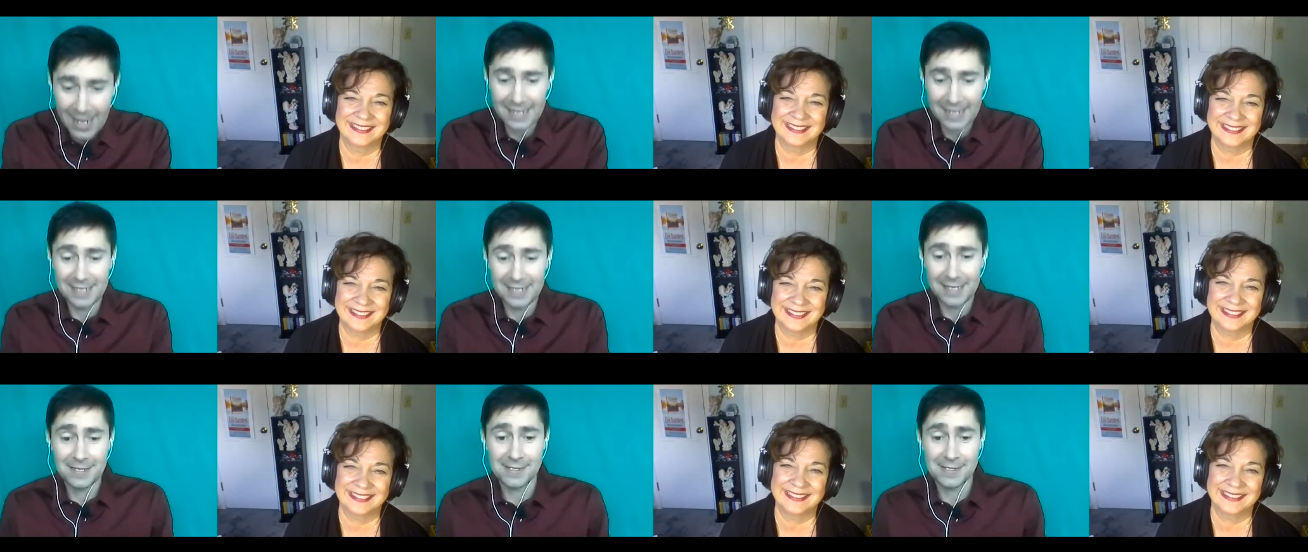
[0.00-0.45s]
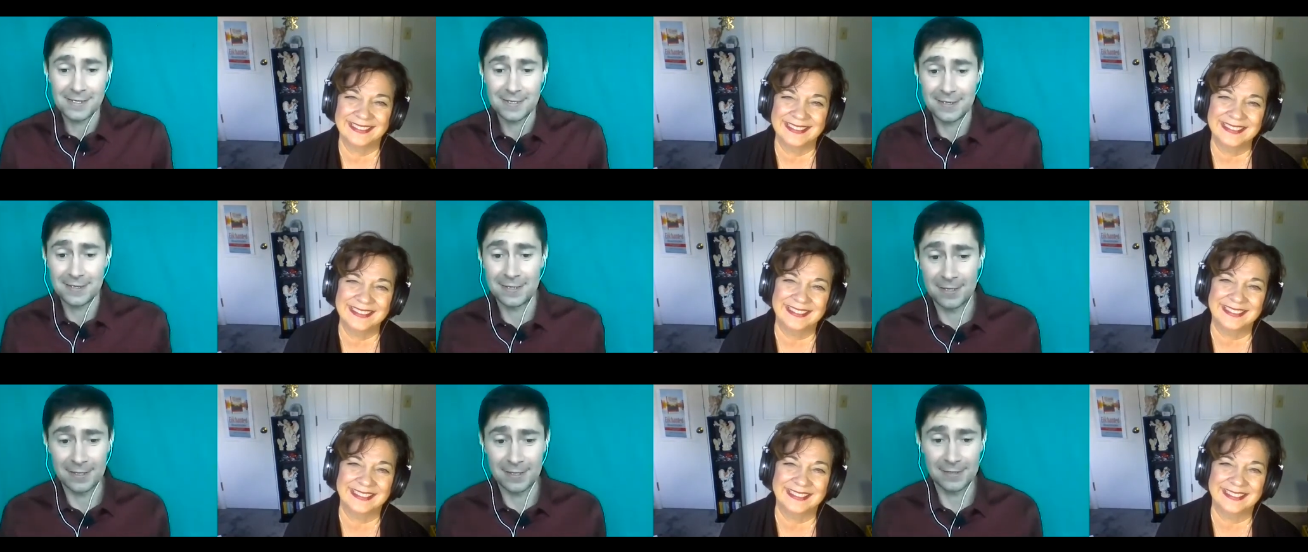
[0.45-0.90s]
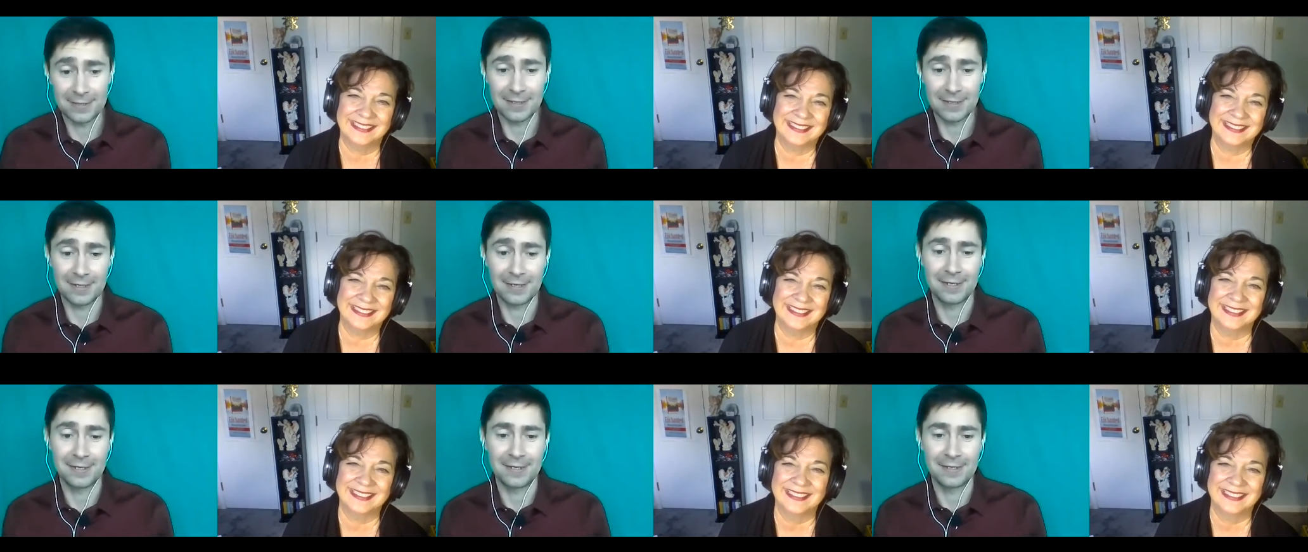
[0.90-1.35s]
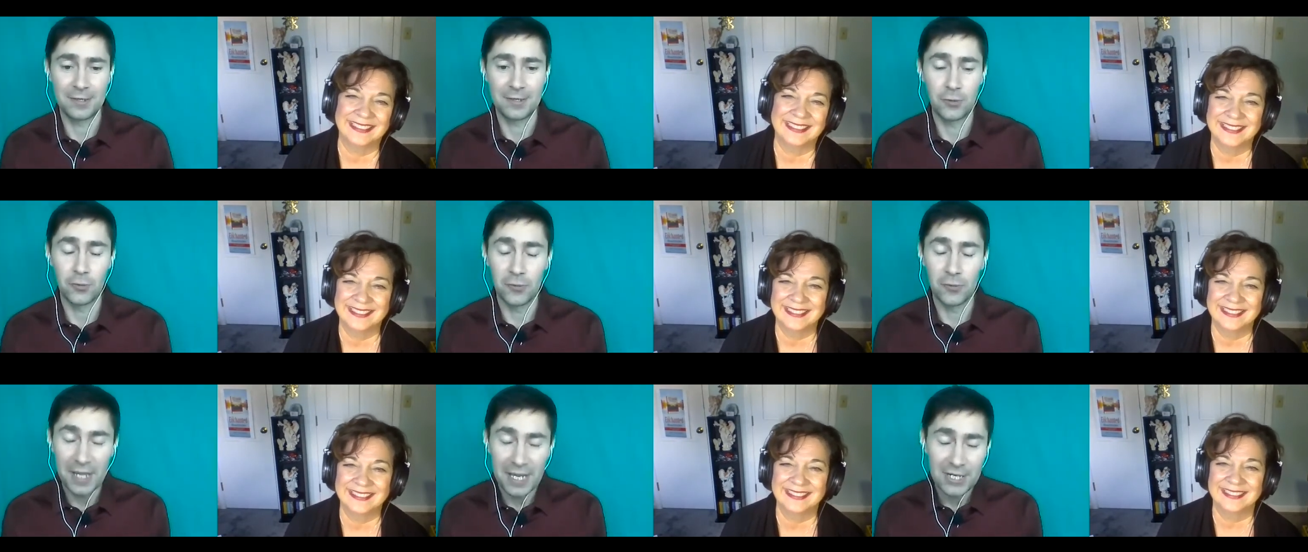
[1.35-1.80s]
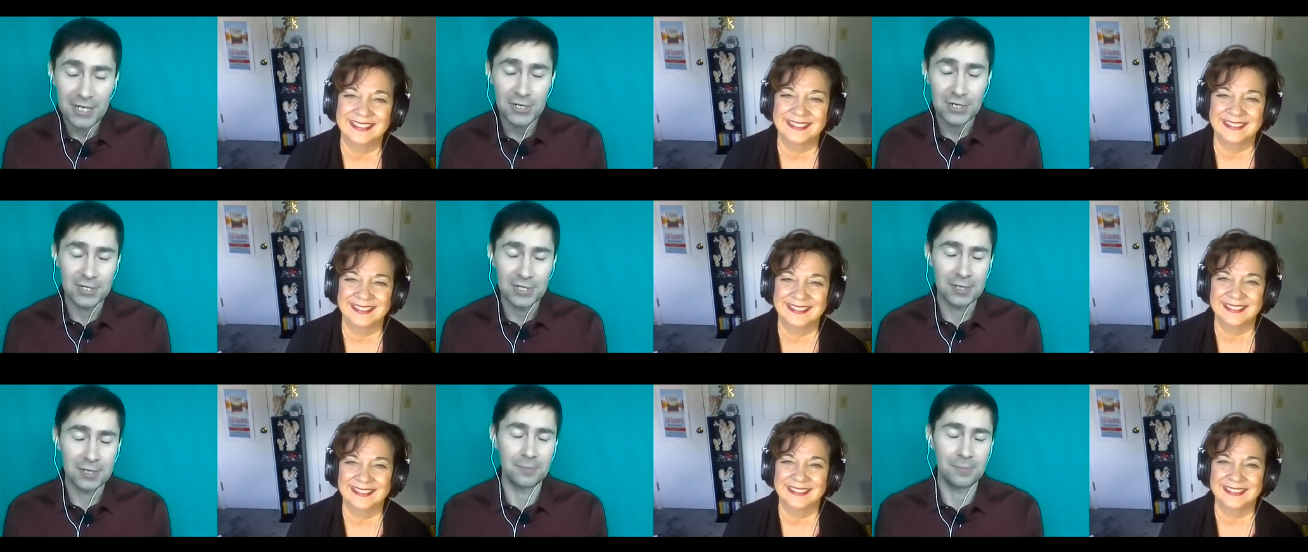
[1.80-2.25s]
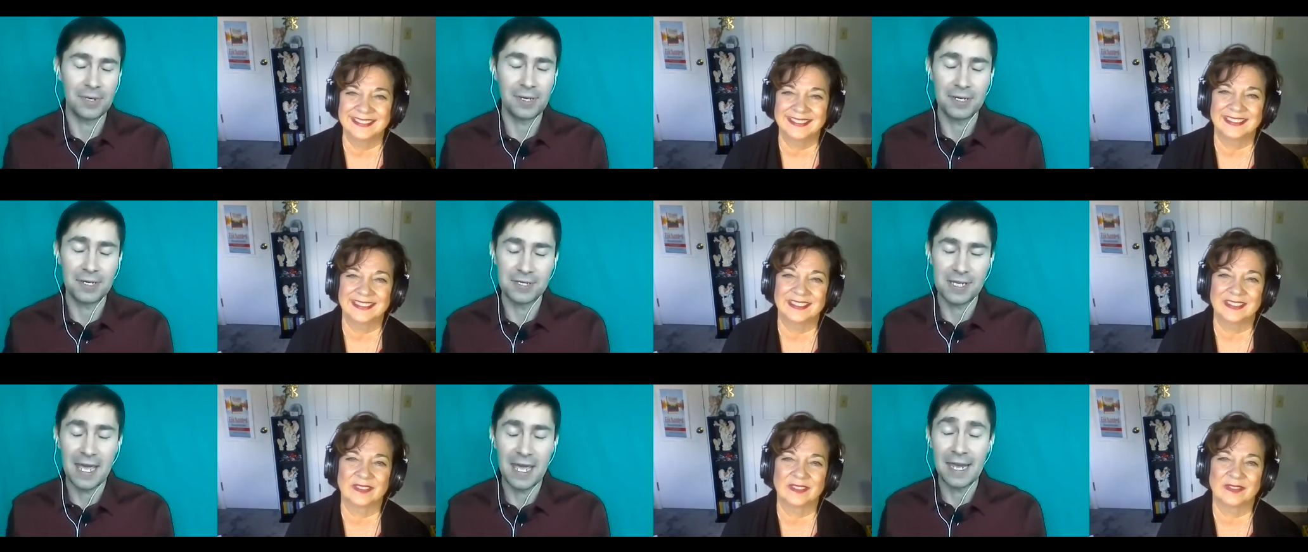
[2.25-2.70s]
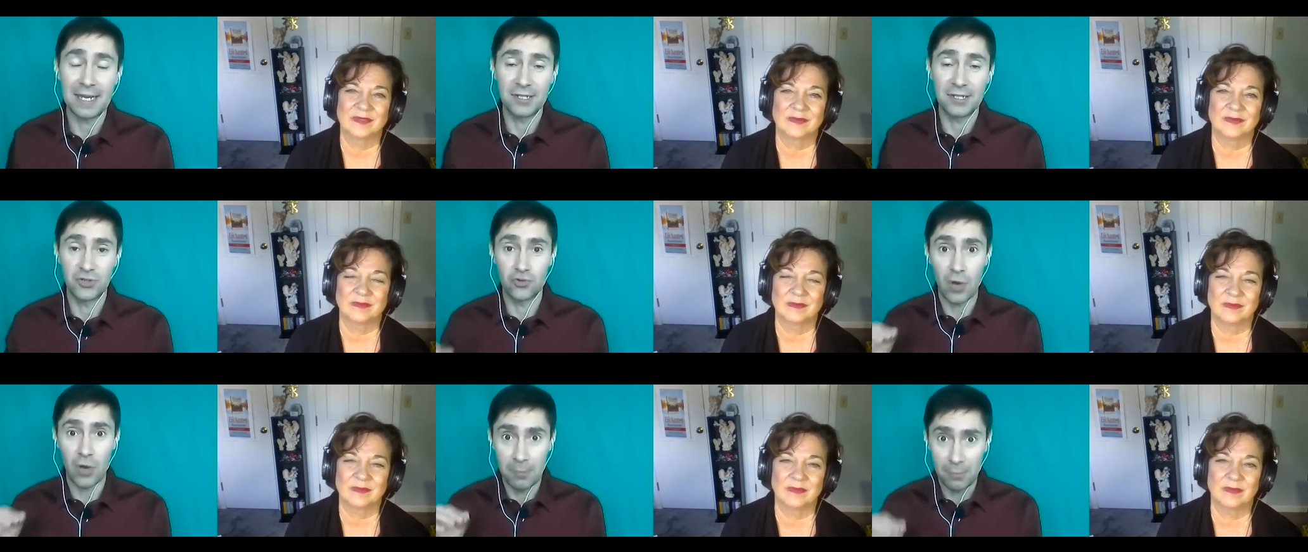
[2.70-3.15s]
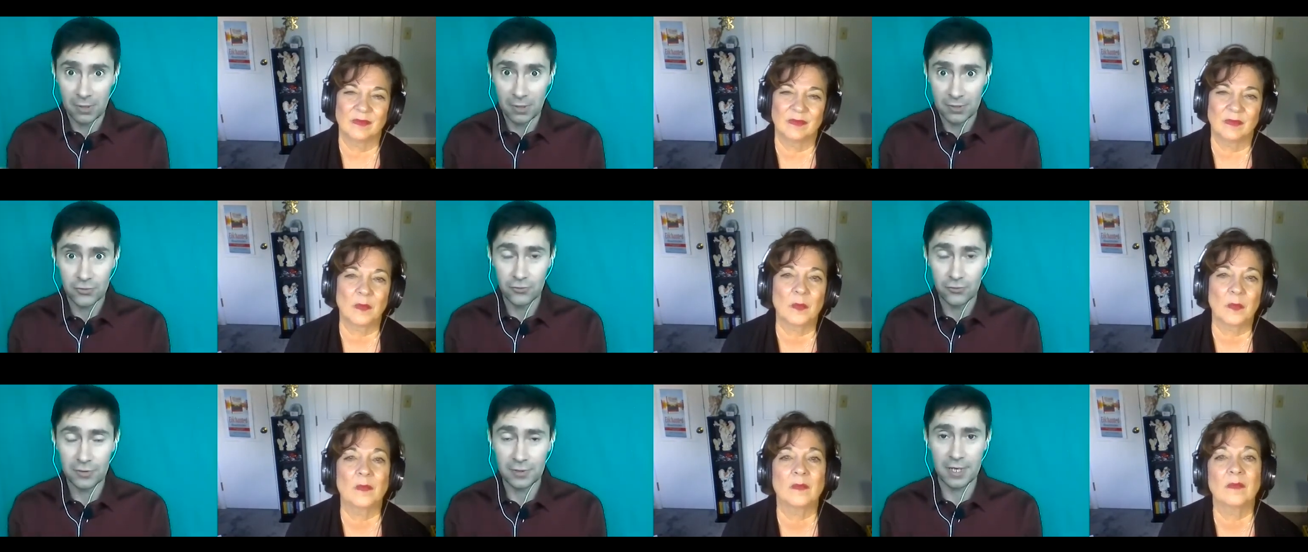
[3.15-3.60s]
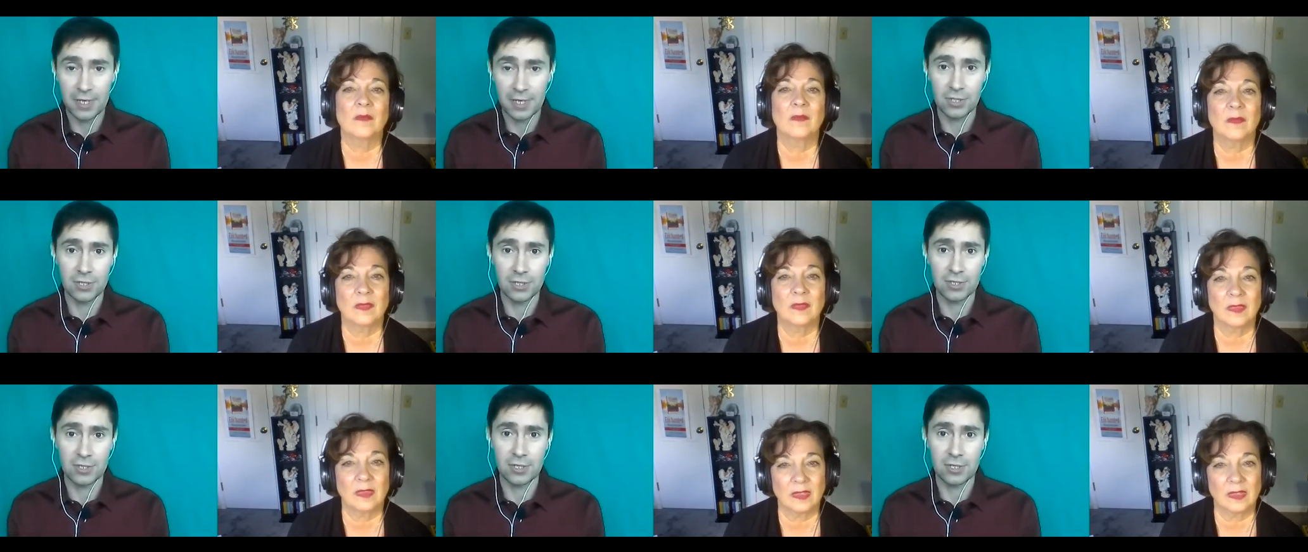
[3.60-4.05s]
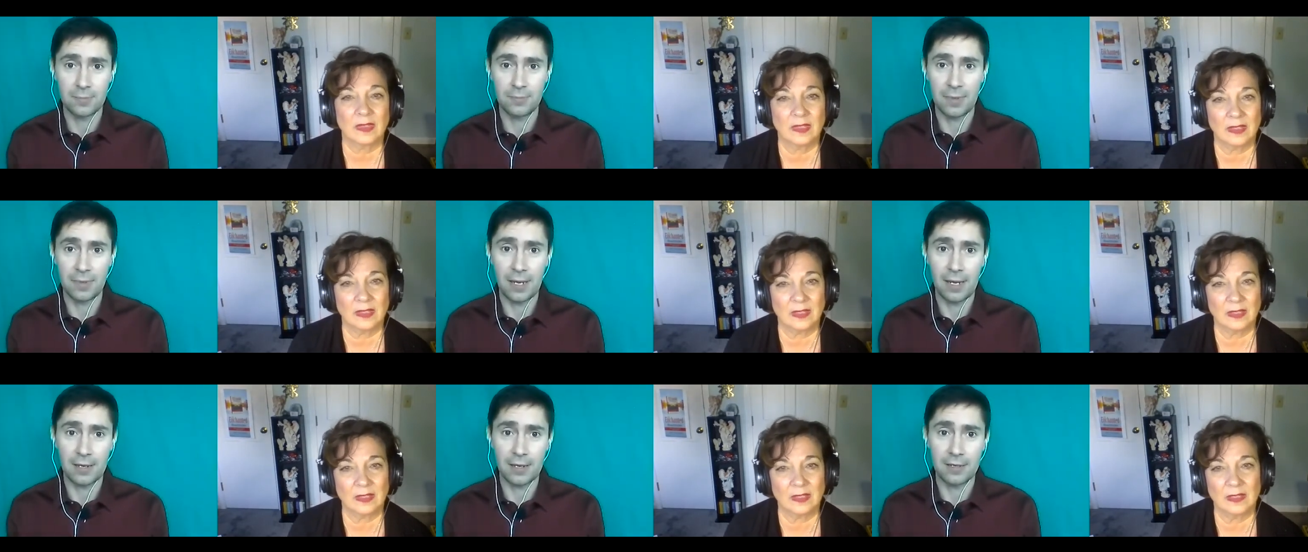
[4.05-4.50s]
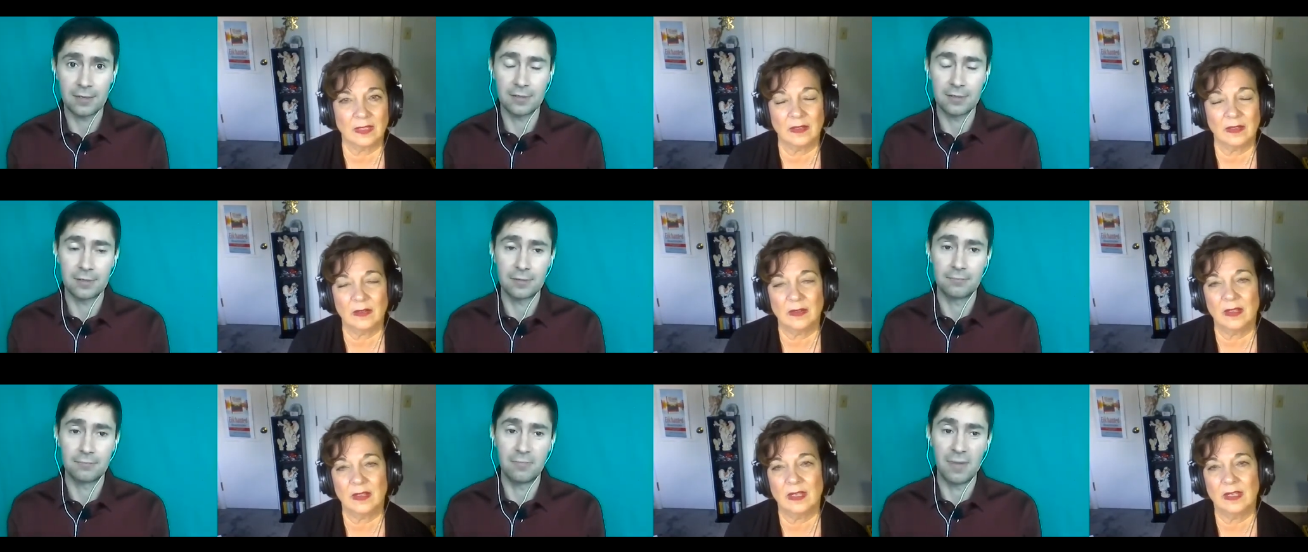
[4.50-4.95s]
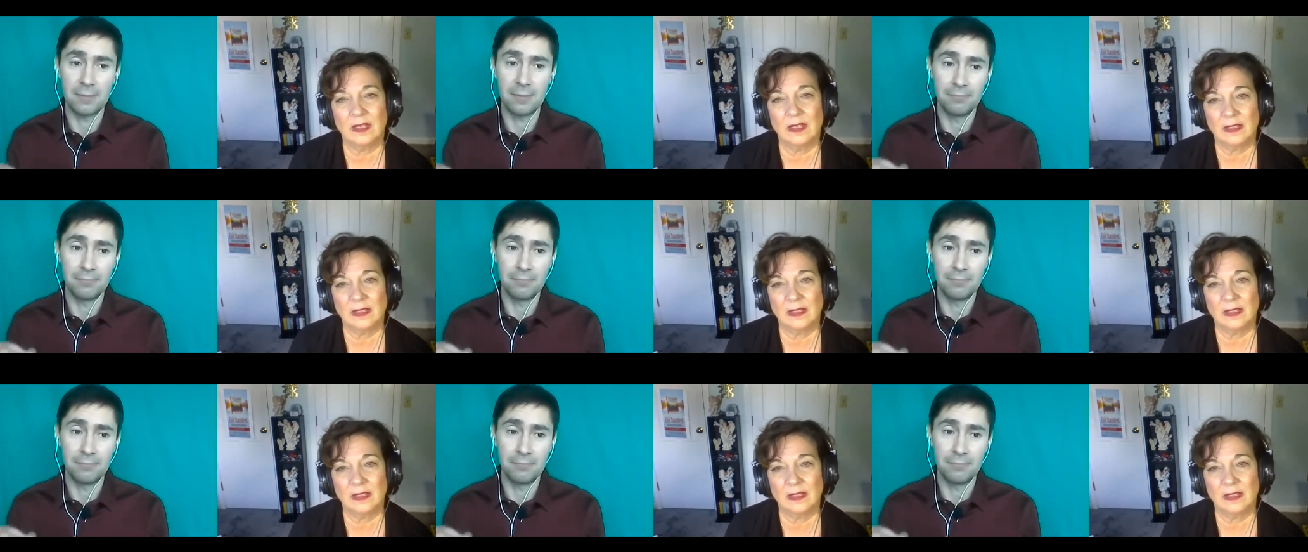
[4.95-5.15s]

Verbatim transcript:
Speaker 1: I guess the, the, the relationship is a troubled relationship, and my